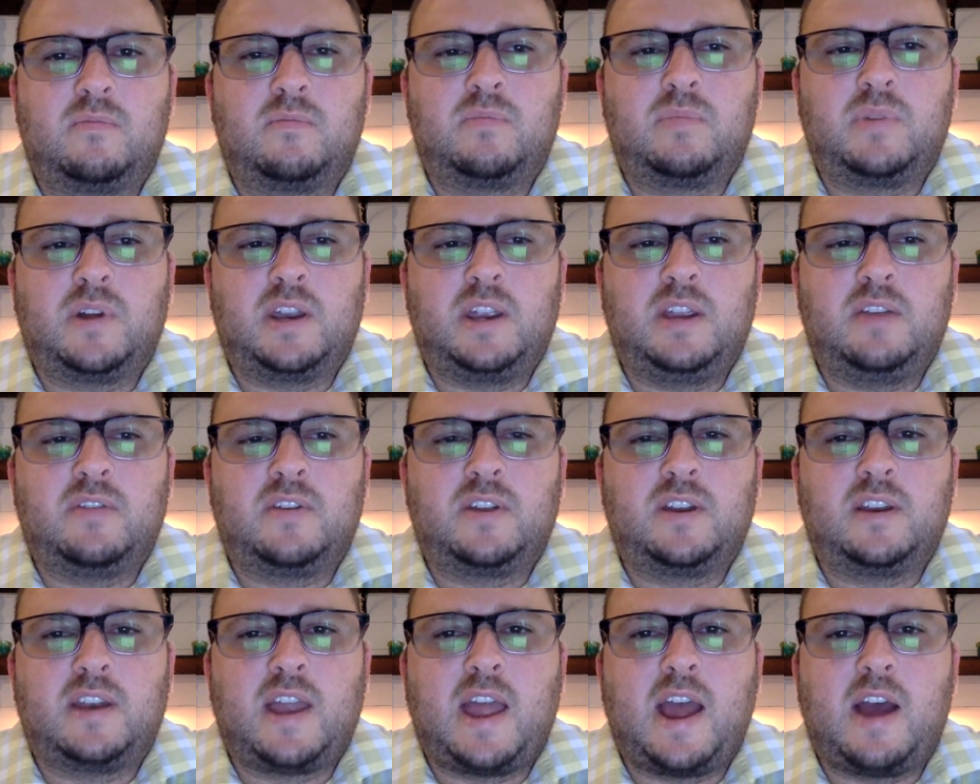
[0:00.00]
But
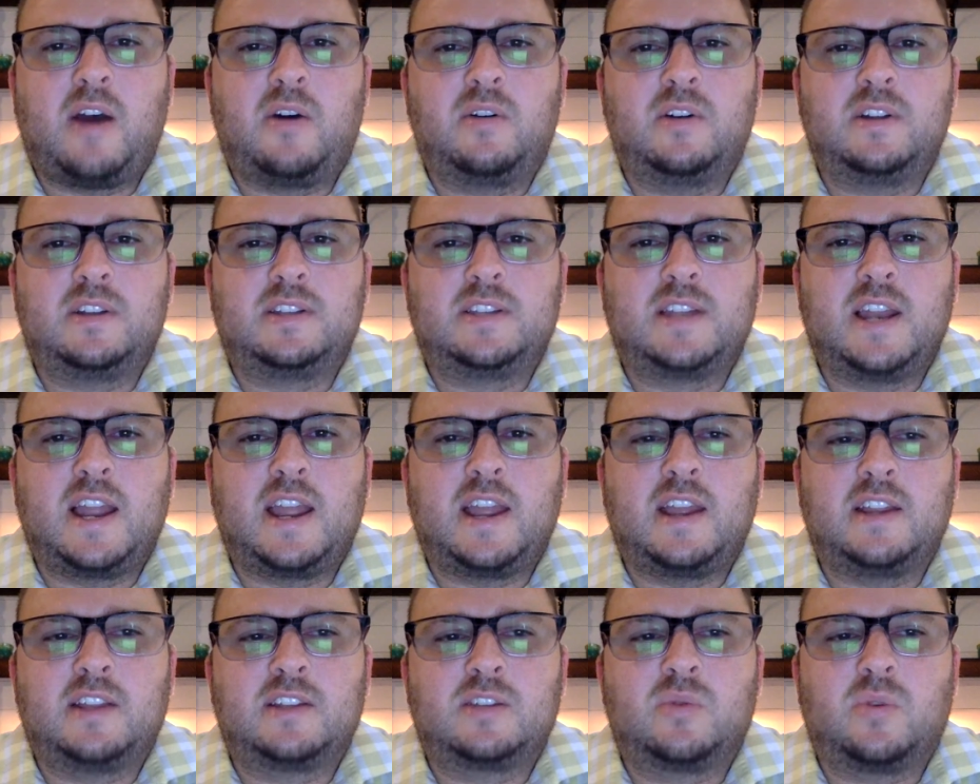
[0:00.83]
even now and
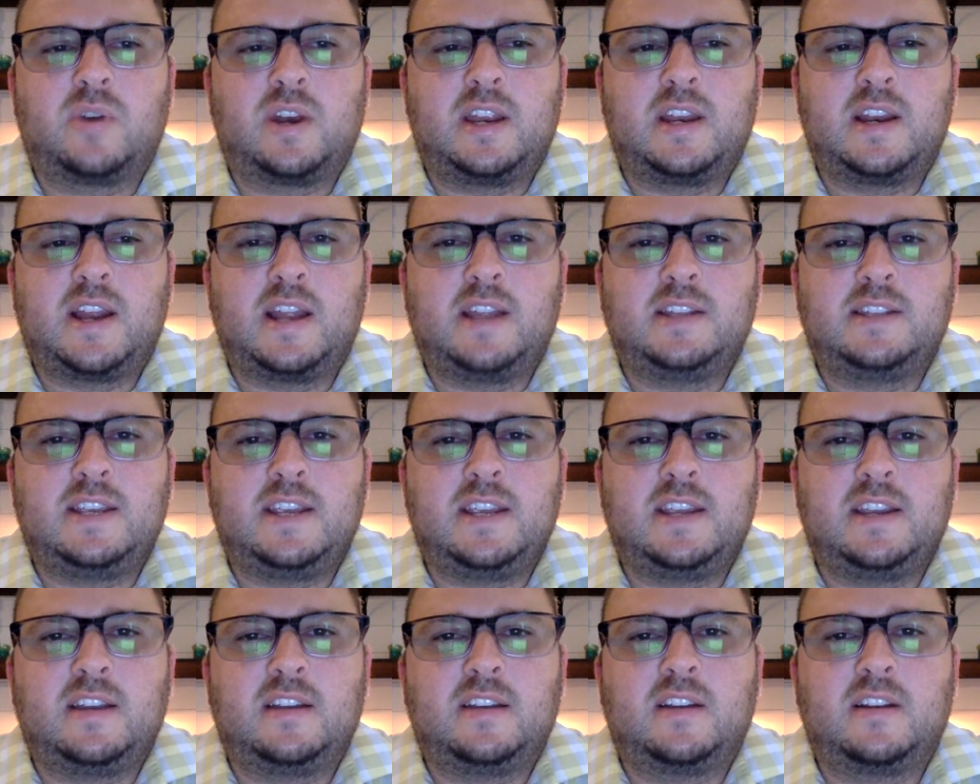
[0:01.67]
today in
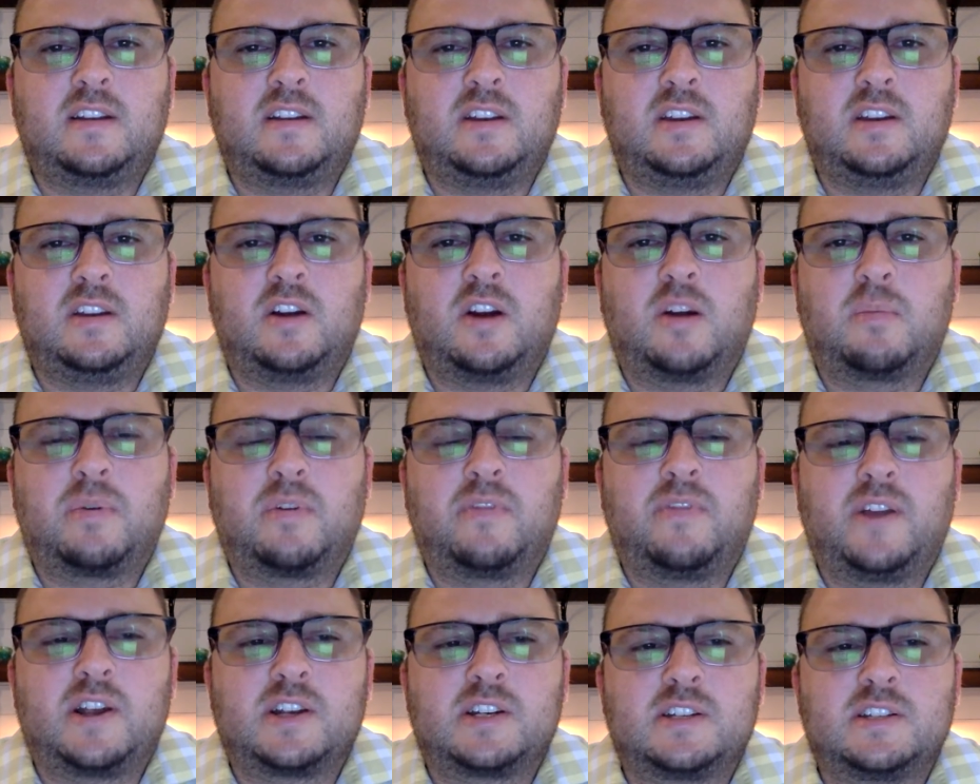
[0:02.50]
2019, our
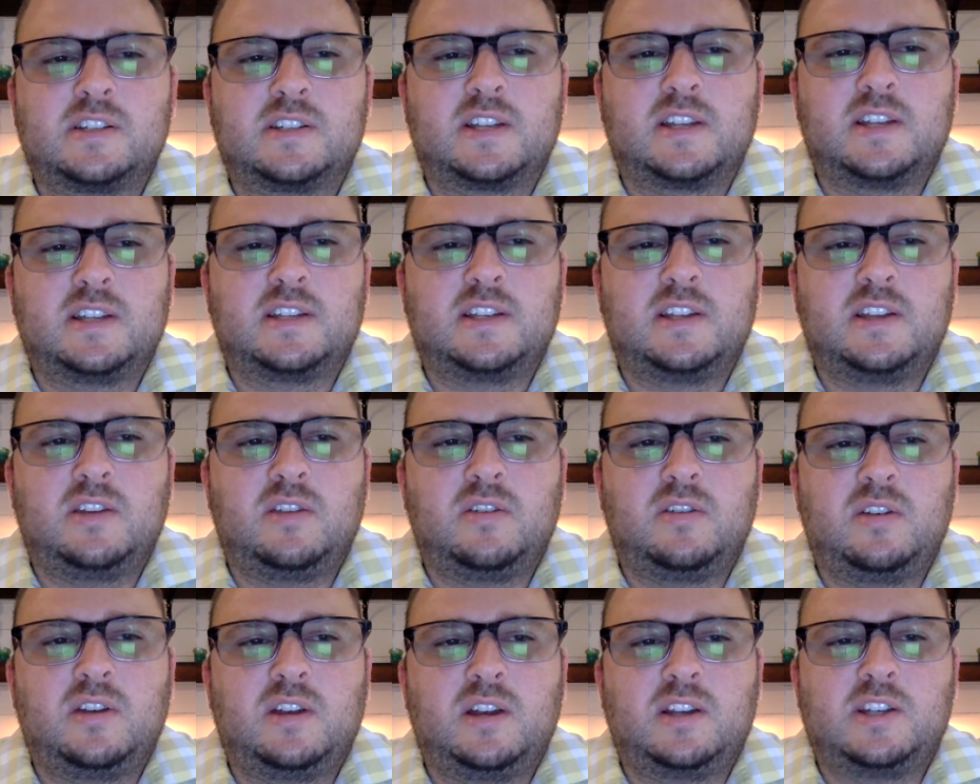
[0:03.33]
professions
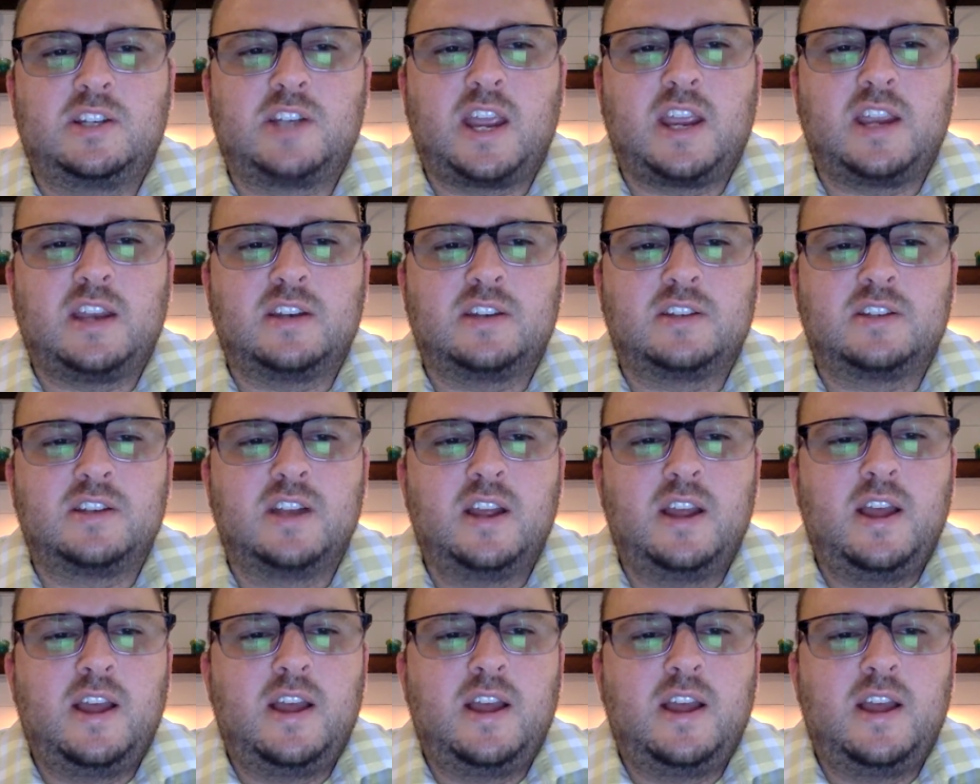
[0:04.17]
continue to change.